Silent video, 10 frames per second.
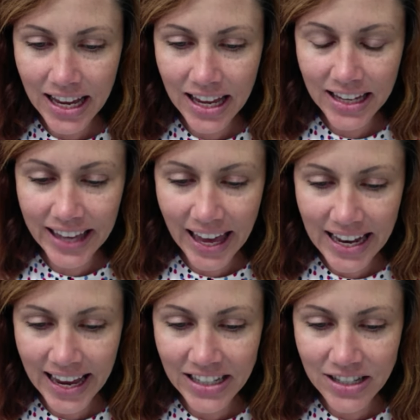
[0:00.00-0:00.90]
get
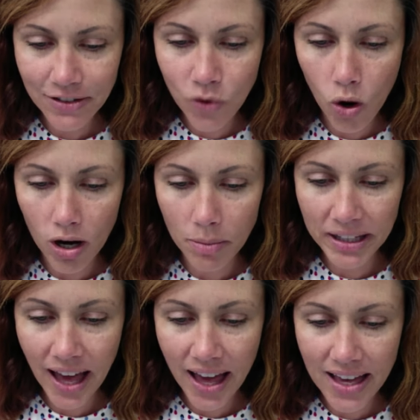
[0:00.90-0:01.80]
8 to 4
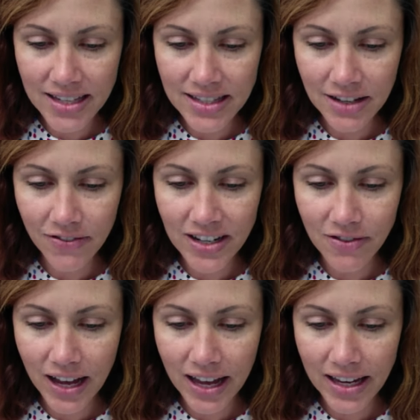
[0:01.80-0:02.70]
because if I
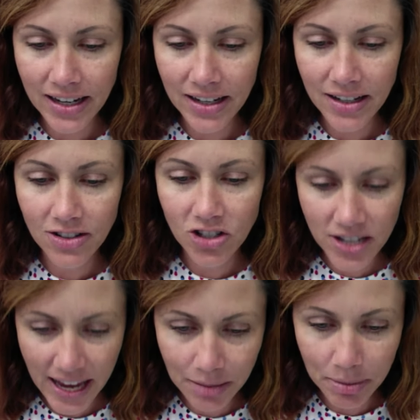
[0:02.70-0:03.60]
divide
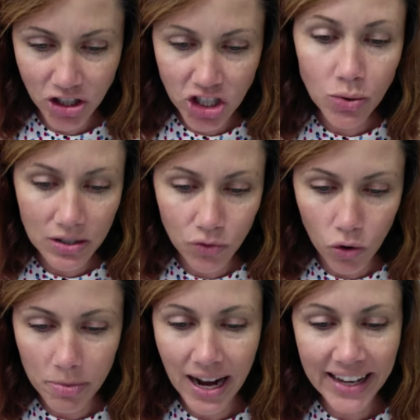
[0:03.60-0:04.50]
8 by 2, it's 4,
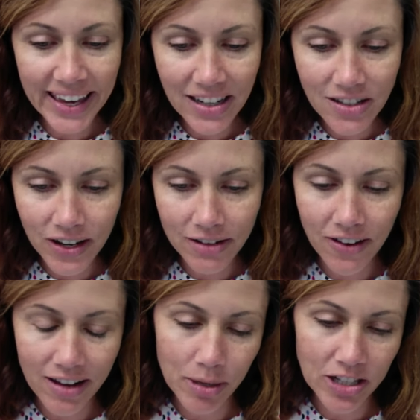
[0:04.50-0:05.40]
but I can't divide
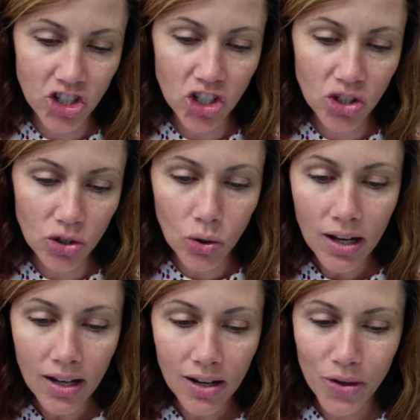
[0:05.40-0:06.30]
5 by 2
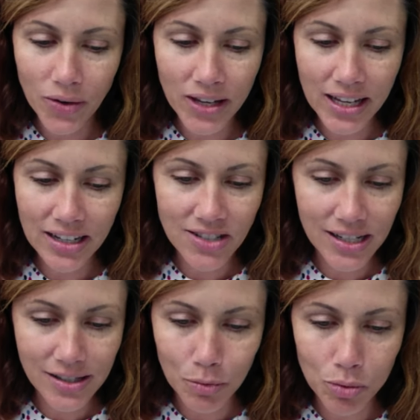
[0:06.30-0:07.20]
without getting a
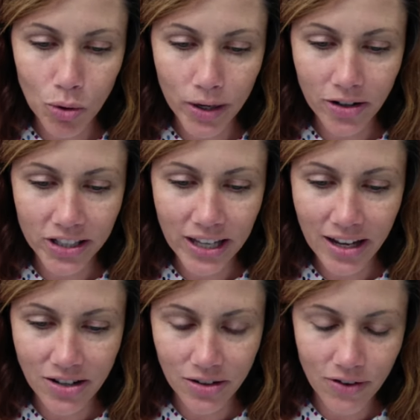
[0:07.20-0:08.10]
decimal point or yet
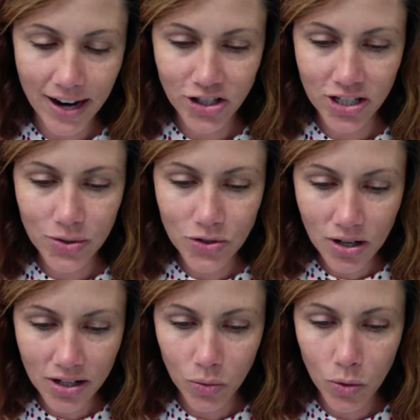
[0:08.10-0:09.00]
another fraction. So it's
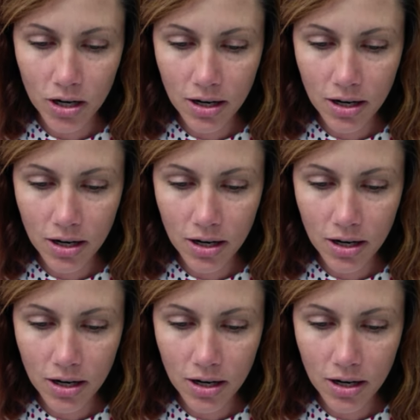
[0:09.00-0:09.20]
not going to work.